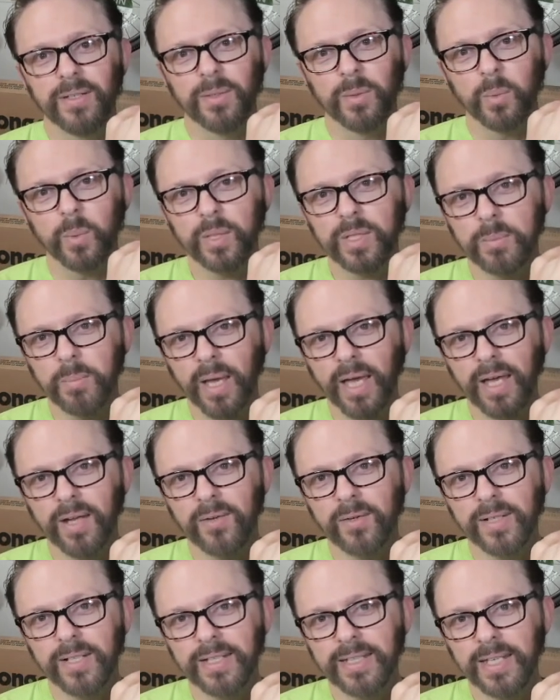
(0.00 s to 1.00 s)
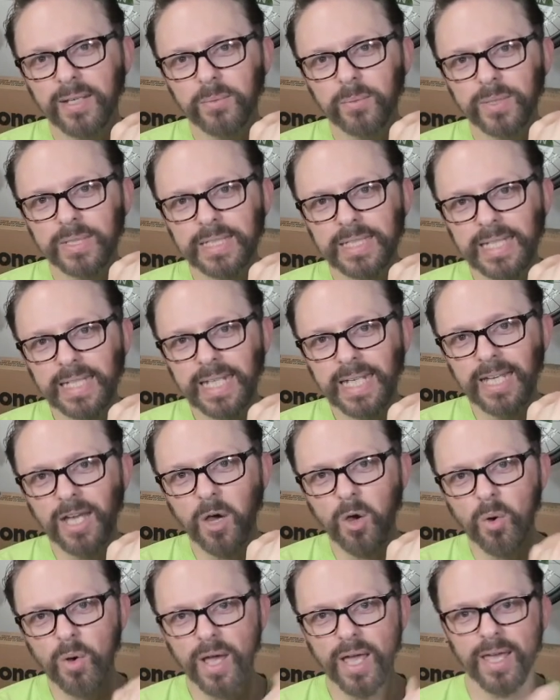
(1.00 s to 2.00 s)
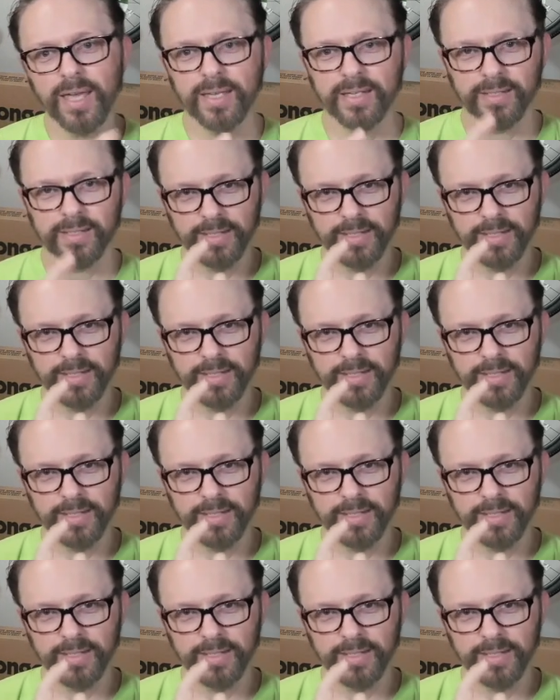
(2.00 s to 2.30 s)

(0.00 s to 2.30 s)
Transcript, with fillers: with a battery that was DOA.